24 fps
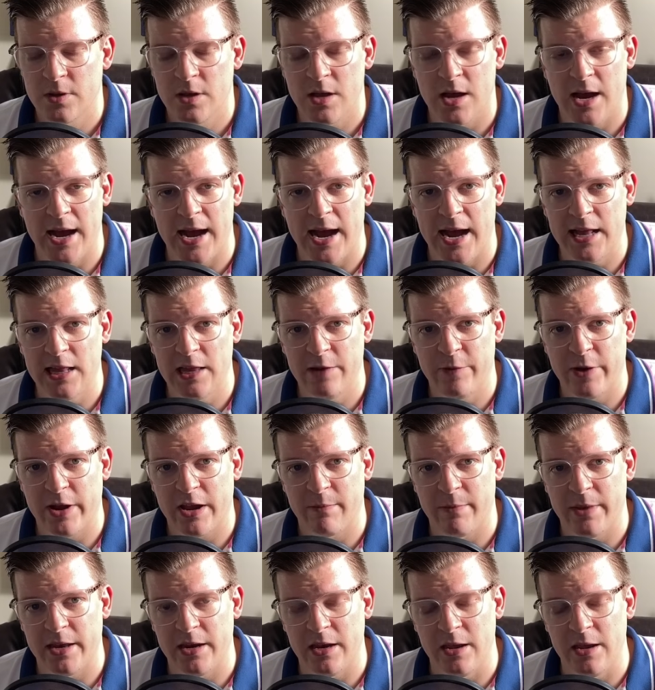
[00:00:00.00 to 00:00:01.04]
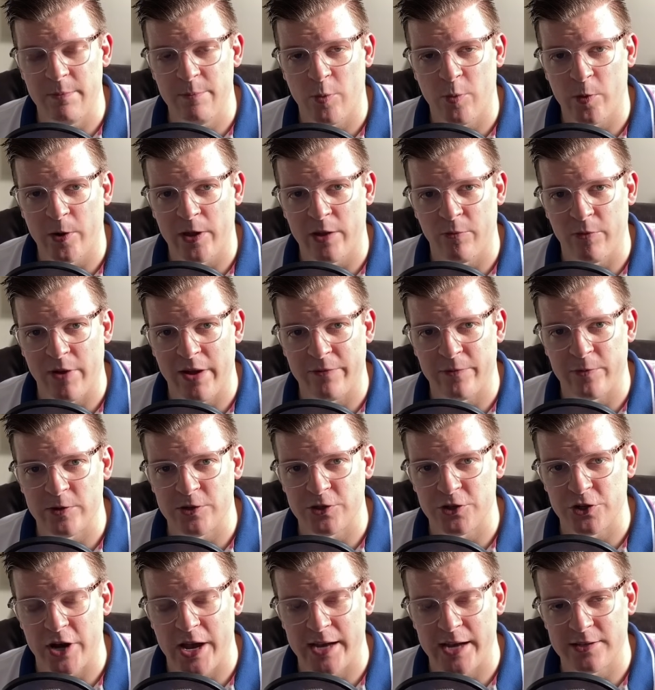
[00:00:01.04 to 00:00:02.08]
highly recommend importing reference
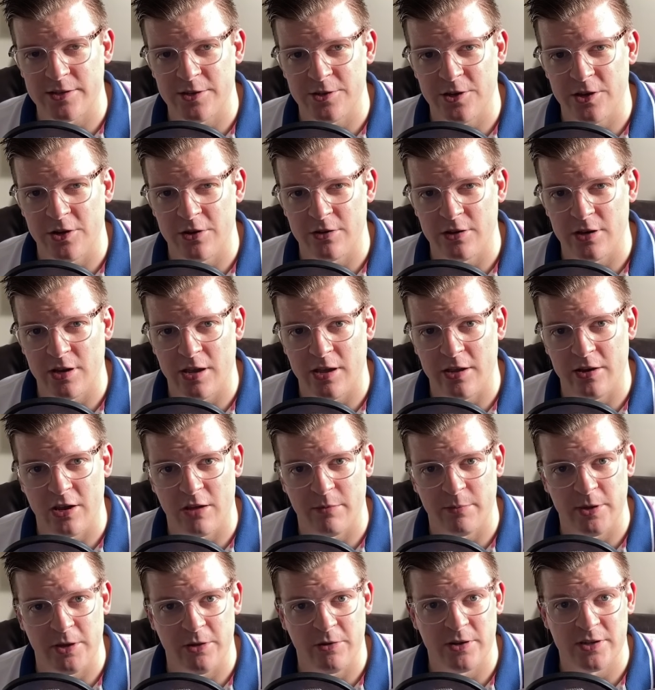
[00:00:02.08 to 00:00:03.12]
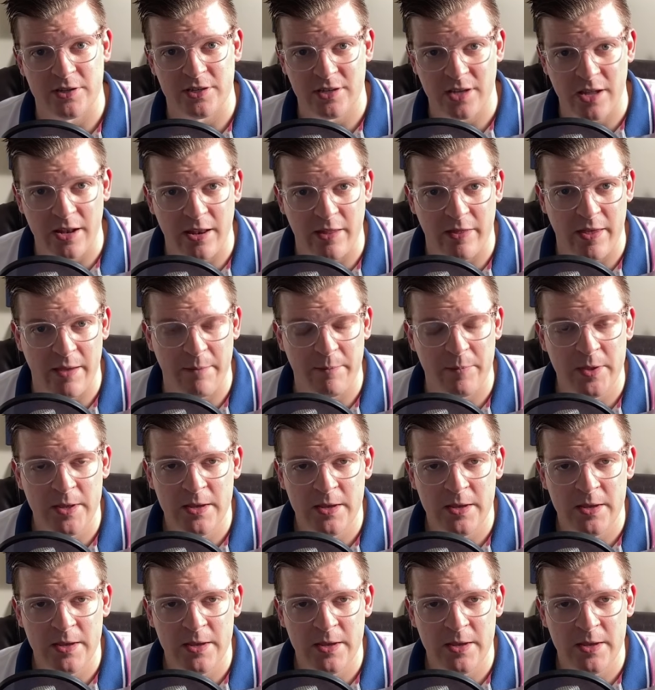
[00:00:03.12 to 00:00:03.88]
tracks into your DAW to study them.